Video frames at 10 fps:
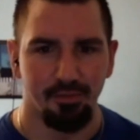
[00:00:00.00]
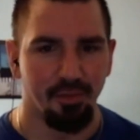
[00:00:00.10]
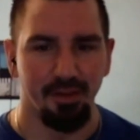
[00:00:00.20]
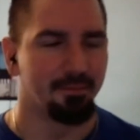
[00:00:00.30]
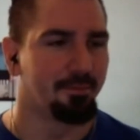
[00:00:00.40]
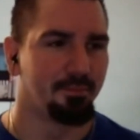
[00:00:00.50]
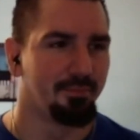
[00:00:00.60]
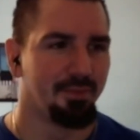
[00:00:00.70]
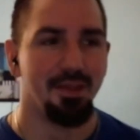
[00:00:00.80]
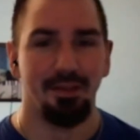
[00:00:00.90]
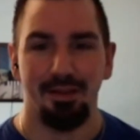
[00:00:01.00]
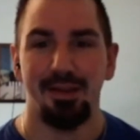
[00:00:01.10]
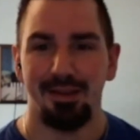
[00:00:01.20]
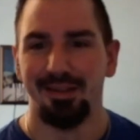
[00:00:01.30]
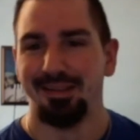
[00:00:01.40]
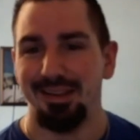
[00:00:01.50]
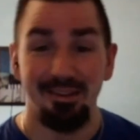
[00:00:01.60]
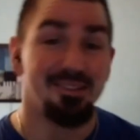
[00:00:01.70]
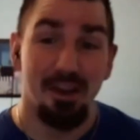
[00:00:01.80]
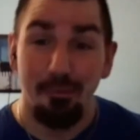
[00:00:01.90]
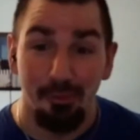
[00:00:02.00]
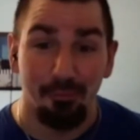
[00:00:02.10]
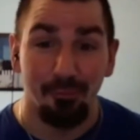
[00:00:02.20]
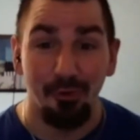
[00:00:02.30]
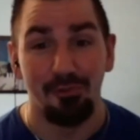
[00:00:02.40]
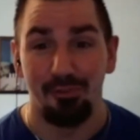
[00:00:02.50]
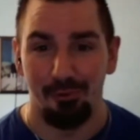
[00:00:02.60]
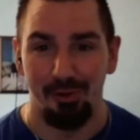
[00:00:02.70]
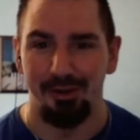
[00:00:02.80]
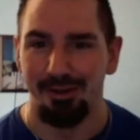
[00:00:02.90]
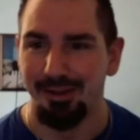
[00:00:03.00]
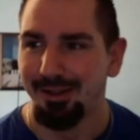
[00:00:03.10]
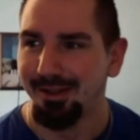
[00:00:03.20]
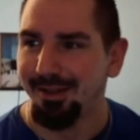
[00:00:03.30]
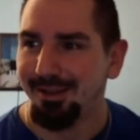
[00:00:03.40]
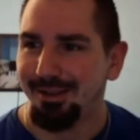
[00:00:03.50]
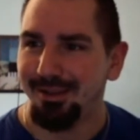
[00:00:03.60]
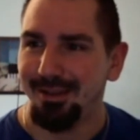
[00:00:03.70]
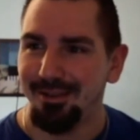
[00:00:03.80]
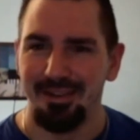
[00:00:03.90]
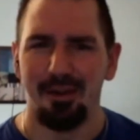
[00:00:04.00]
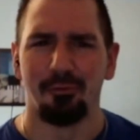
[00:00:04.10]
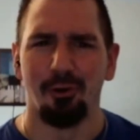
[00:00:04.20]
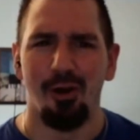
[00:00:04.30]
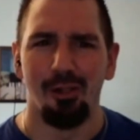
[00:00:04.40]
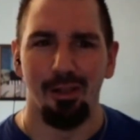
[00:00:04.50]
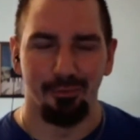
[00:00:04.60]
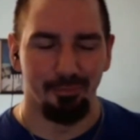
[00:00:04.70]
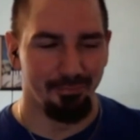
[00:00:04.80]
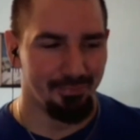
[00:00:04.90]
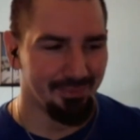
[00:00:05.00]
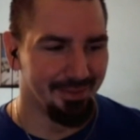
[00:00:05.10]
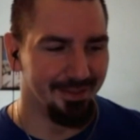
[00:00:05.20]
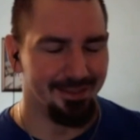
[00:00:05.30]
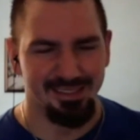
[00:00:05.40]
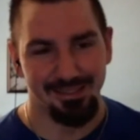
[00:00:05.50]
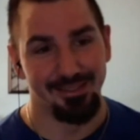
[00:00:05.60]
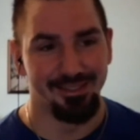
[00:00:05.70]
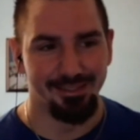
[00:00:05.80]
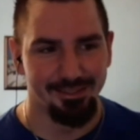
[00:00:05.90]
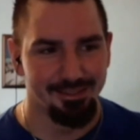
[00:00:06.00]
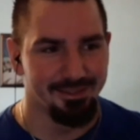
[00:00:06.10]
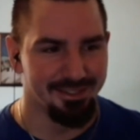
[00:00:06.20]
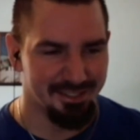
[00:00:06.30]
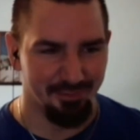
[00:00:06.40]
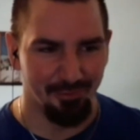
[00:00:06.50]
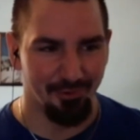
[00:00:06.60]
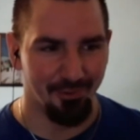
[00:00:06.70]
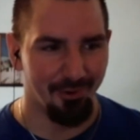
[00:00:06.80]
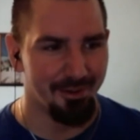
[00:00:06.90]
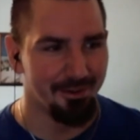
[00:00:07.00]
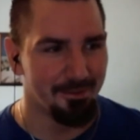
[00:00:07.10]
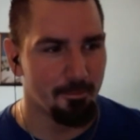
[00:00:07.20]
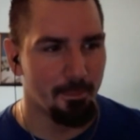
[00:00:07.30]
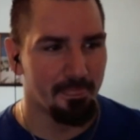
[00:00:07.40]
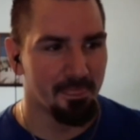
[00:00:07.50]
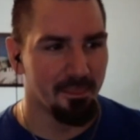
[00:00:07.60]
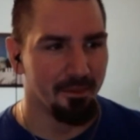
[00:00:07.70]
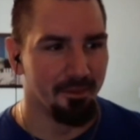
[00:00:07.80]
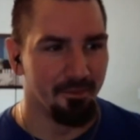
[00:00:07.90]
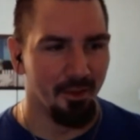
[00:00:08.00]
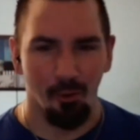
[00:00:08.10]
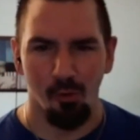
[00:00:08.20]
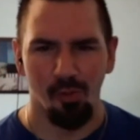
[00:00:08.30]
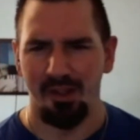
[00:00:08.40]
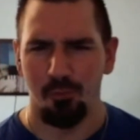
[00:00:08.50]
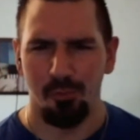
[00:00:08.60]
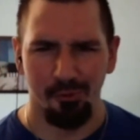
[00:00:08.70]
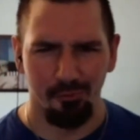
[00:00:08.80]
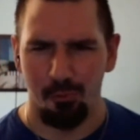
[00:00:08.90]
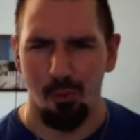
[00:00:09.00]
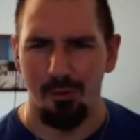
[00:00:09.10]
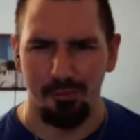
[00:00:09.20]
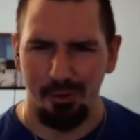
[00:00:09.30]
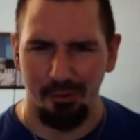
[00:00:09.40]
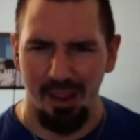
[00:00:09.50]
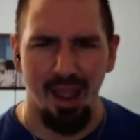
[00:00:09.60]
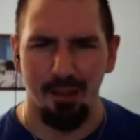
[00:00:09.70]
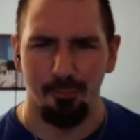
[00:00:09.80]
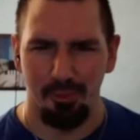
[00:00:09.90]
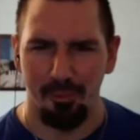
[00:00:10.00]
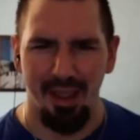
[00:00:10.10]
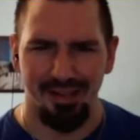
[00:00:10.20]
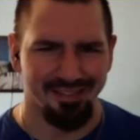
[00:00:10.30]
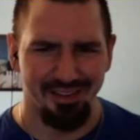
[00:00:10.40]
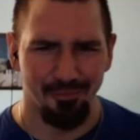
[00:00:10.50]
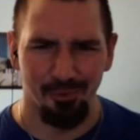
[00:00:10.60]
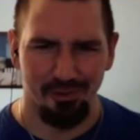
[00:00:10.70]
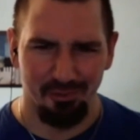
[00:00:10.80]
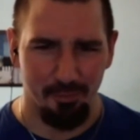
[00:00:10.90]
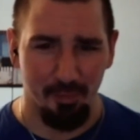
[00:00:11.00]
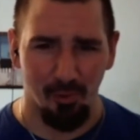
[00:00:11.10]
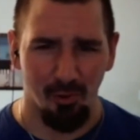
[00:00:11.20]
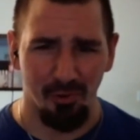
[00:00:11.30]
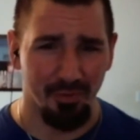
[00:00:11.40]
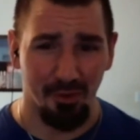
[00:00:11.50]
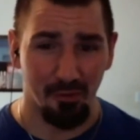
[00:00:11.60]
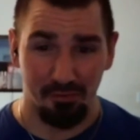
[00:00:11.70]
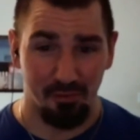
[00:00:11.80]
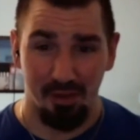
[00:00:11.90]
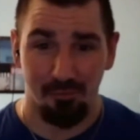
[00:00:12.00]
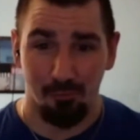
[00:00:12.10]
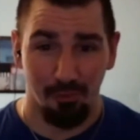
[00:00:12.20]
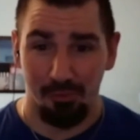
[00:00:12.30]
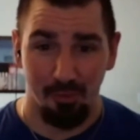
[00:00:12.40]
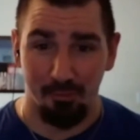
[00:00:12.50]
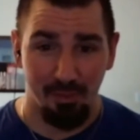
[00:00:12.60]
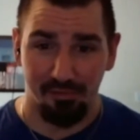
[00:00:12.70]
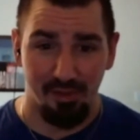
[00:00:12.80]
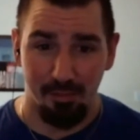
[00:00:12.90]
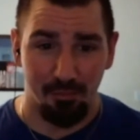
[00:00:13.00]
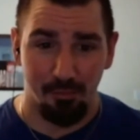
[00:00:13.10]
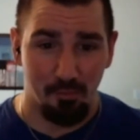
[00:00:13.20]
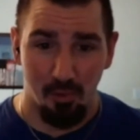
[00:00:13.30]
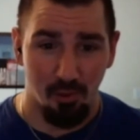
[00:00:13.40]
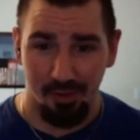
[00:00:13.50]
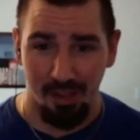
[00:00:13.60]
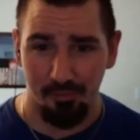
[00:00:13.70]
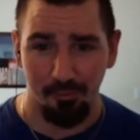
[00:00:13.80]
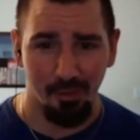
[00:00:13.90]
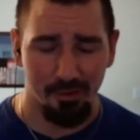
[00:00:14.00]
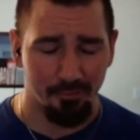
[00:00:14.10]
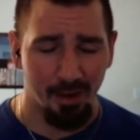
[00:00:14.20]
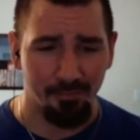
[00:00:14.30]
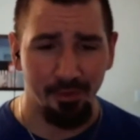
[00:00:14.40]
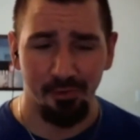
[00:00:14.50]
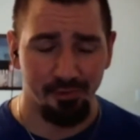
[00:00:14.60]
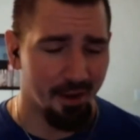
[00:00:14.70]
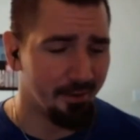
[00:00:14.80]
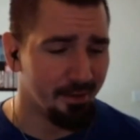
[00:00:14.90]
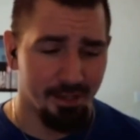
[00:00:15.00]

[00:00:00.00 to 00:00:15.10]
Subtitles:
It's like, he was there for the first 3. He was there for all of them. Just the first 3. That whole, weird 12-year gap where the Pats didn't win a Super Bowl, and then all of a sudden we're the best team in football again for 5 years. Yeah.